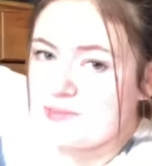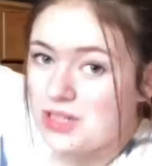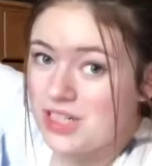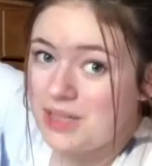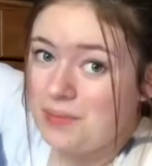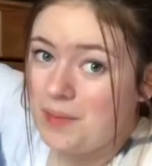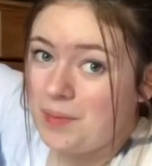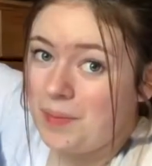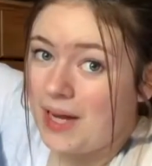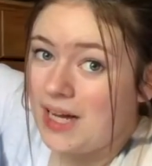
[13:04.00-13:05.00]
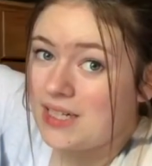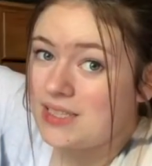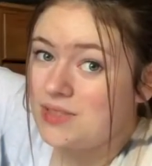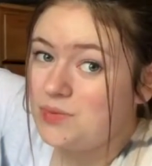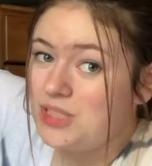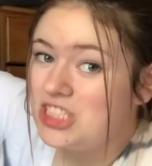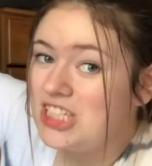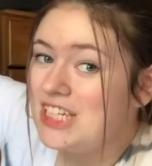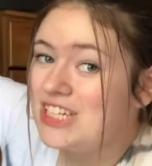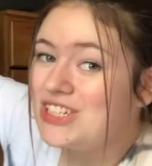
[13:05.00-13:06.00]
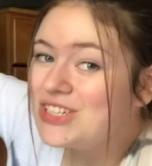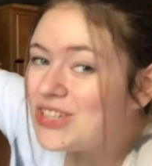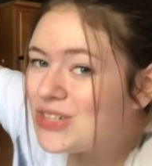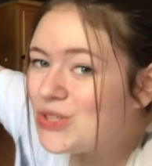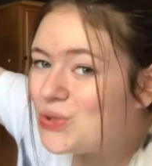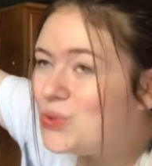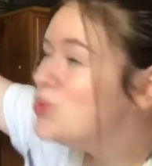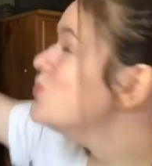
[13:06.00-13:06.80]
market paperbacks, which include